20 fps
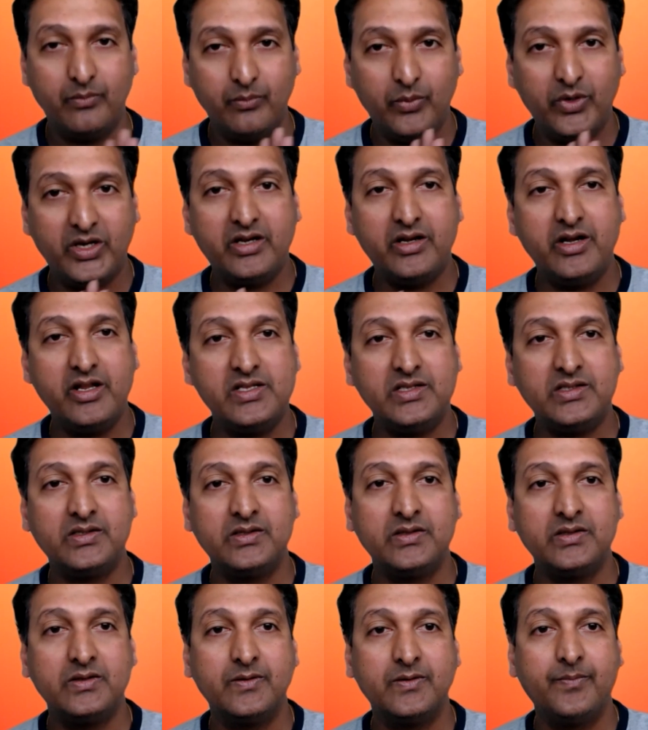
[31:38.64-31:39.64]

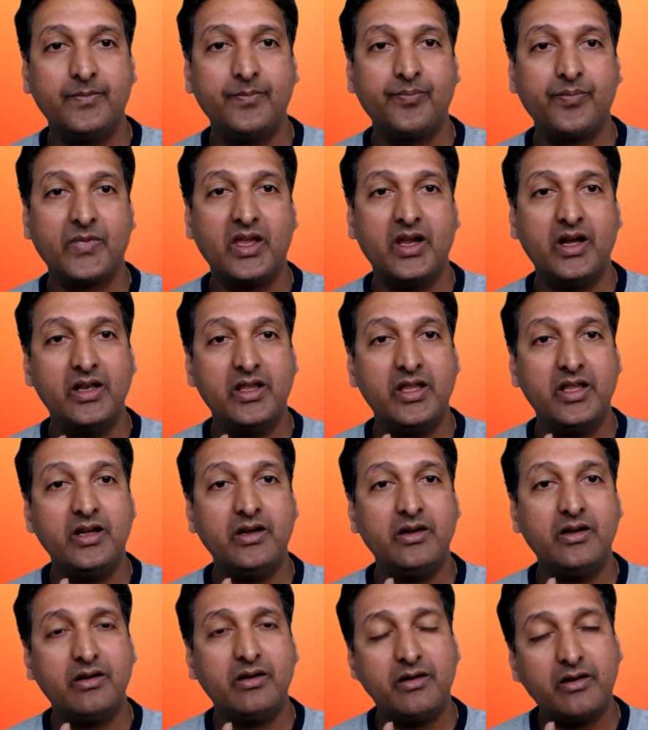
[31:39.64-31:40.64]
Witness, and
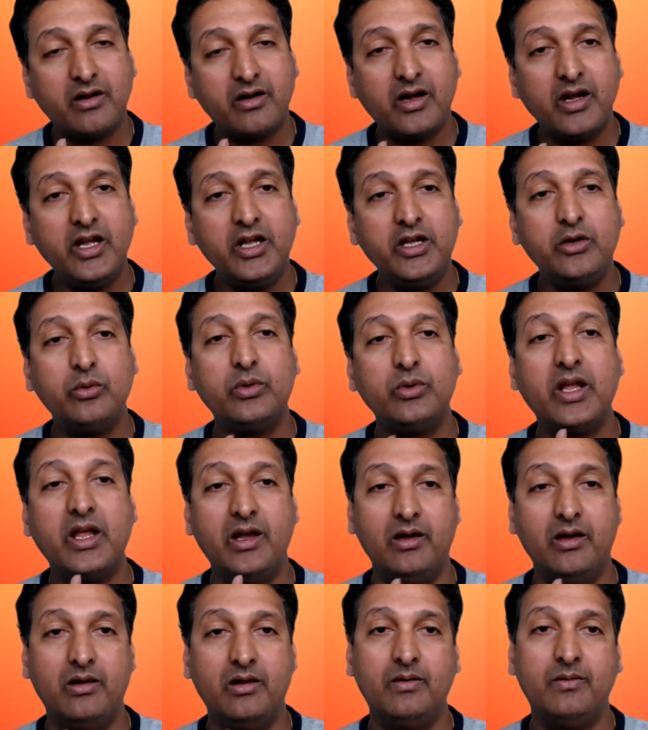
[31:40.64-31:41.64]
then try to
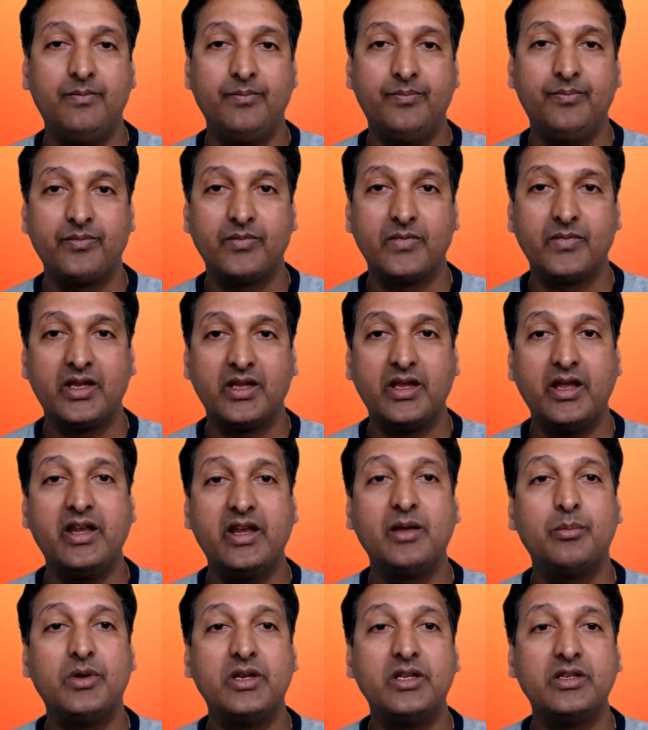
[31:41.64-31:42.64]
tell,
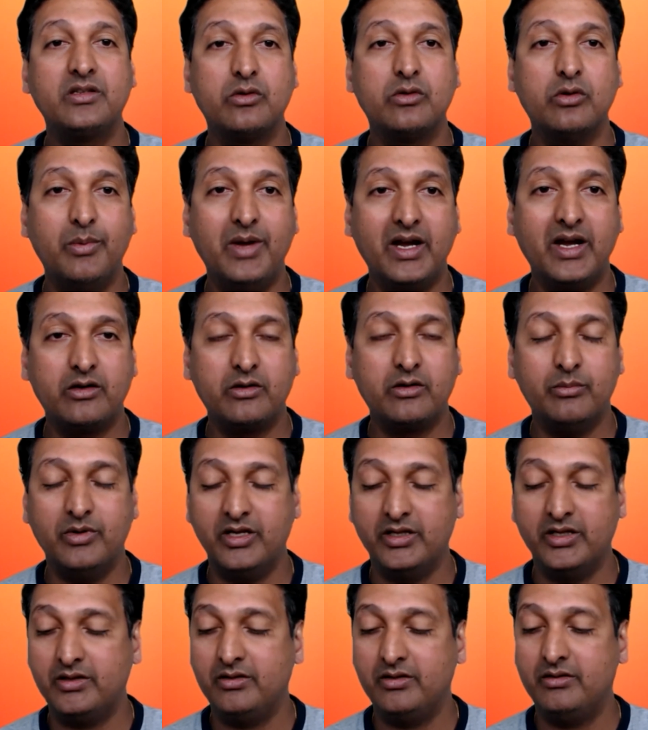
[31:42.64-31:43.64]
can I please go back to
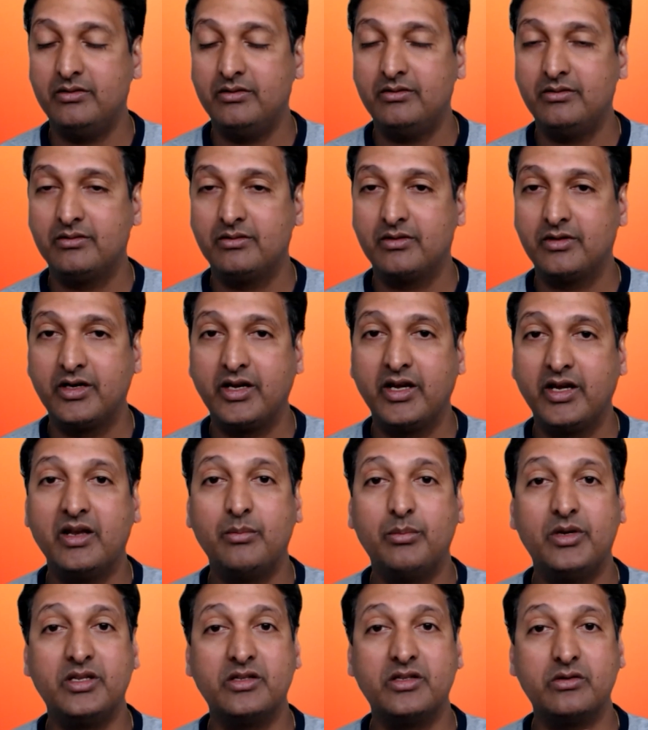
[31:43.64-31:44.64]
breath? Can
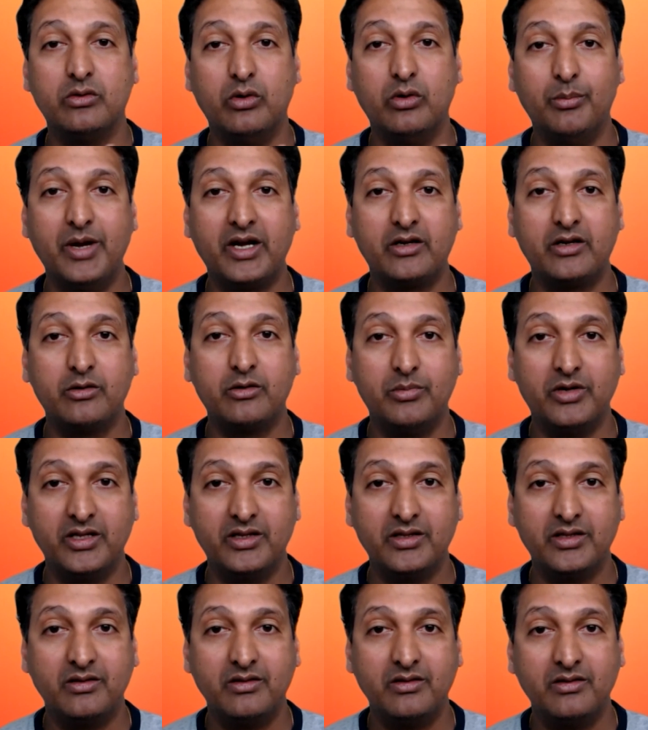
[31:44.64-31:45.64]
I please go back to
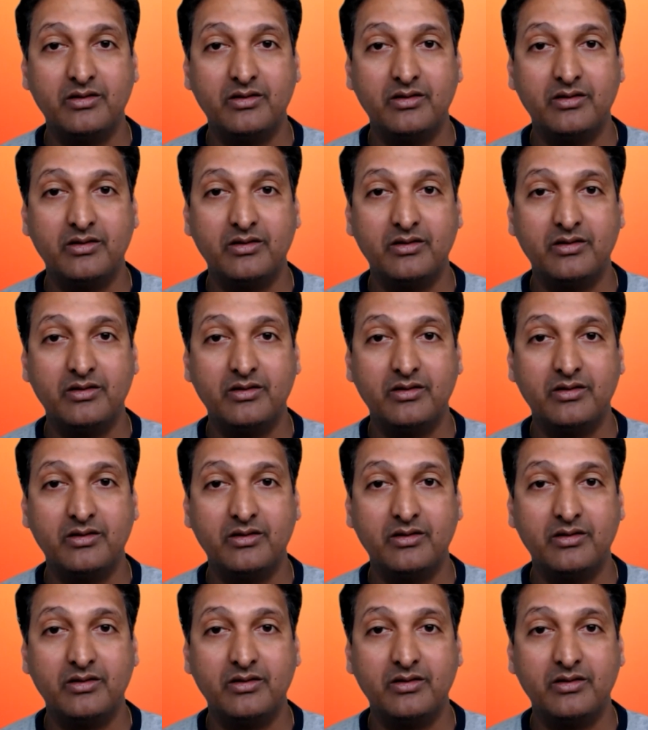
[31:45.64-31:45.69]
breath?